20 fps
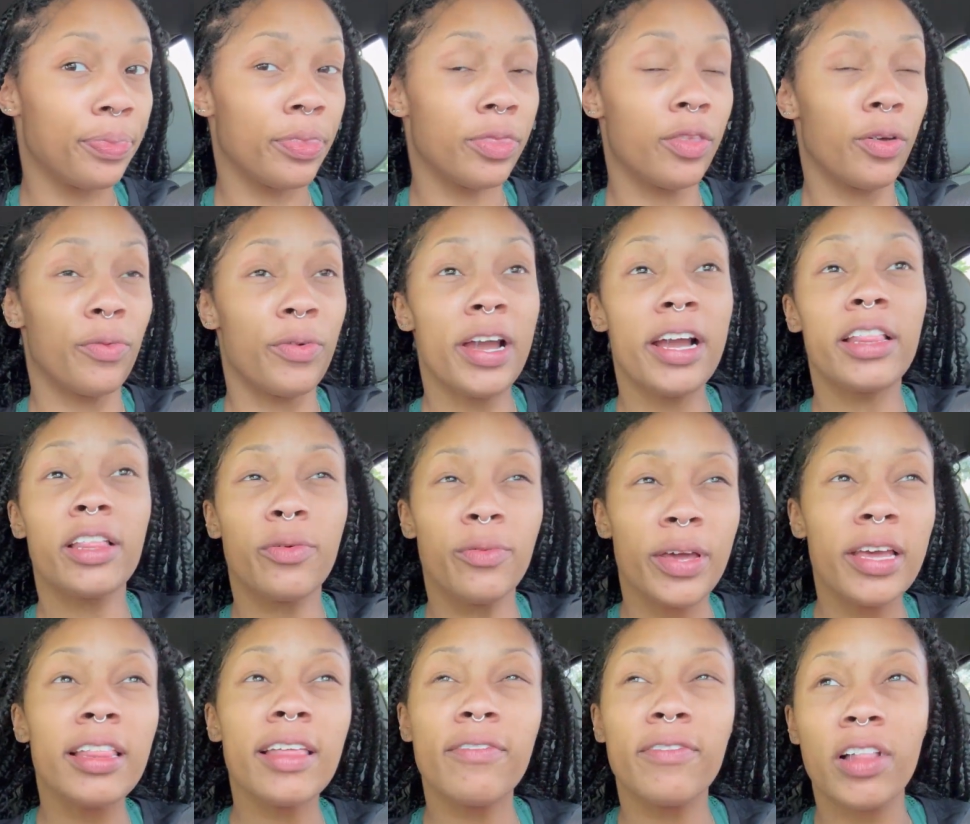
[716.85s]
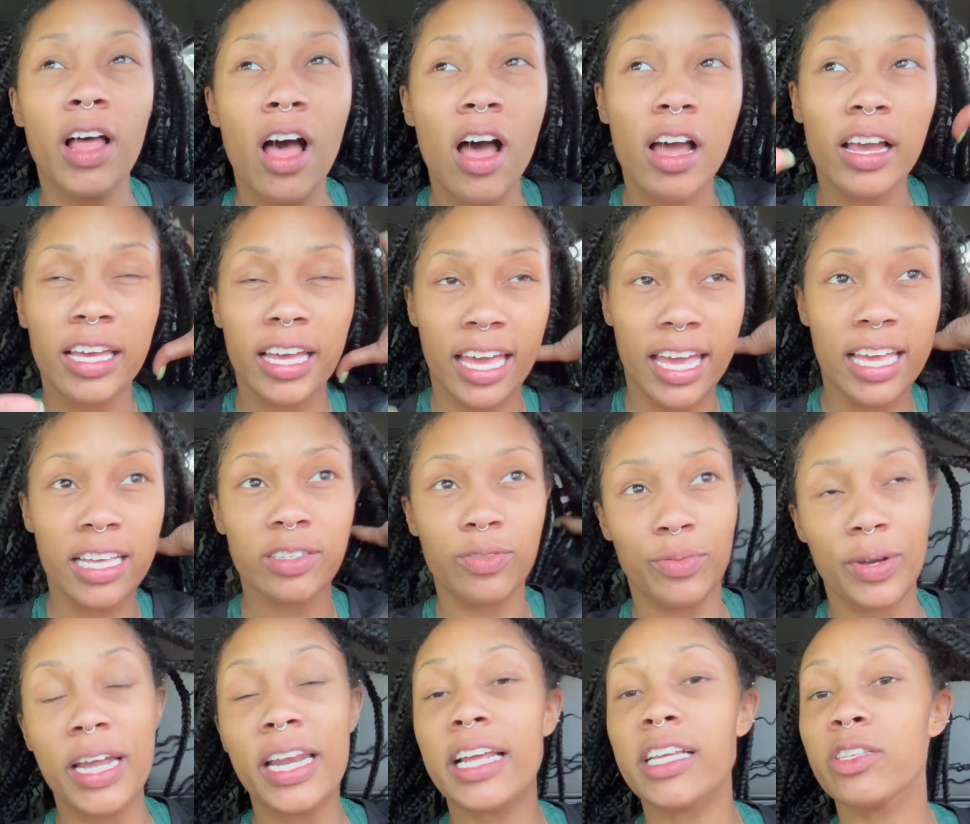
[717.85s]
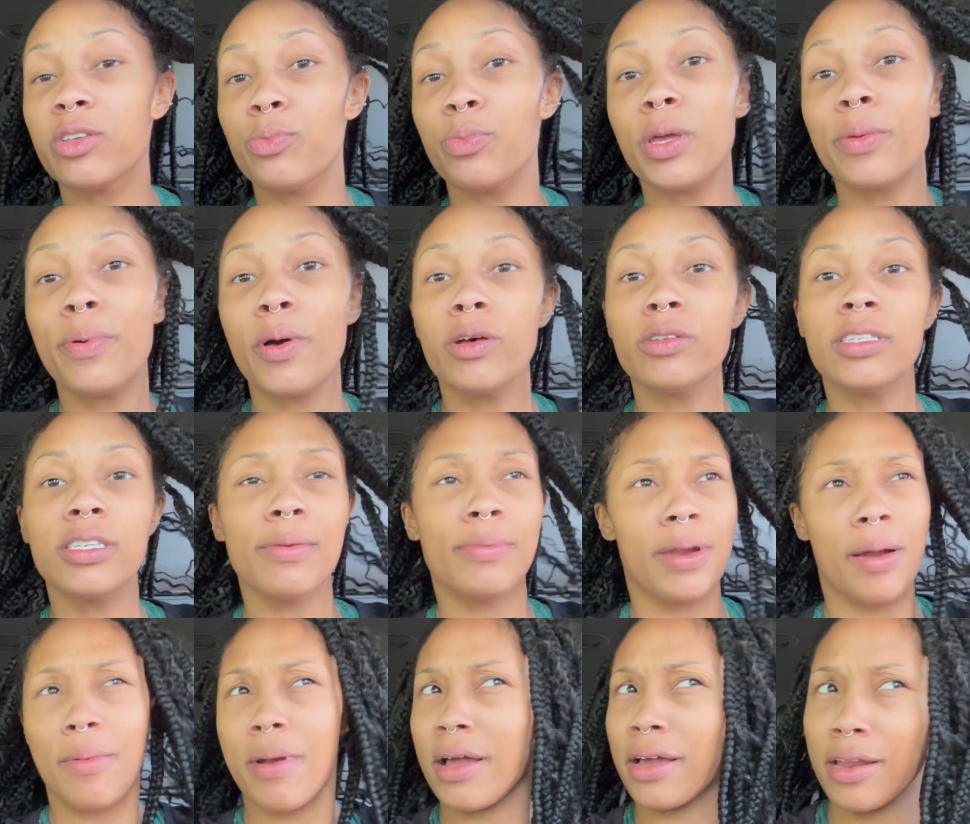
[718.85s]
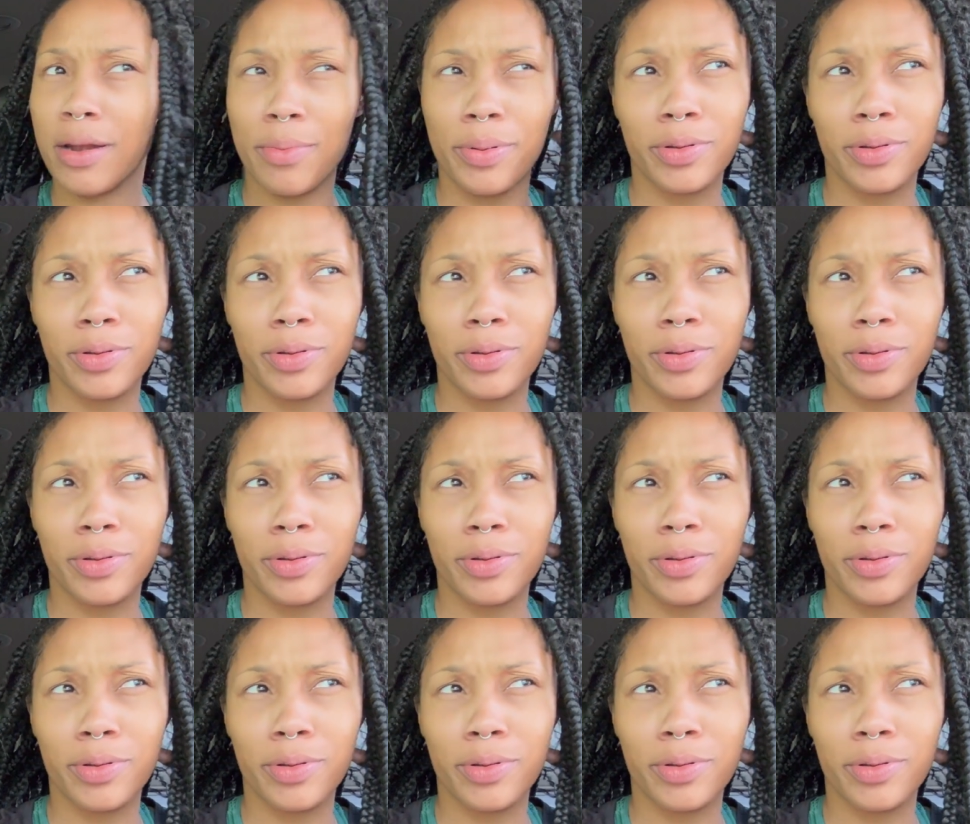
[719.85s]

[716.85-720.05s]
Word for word: The regular weekly blog is ready to be posted, but I'm not going to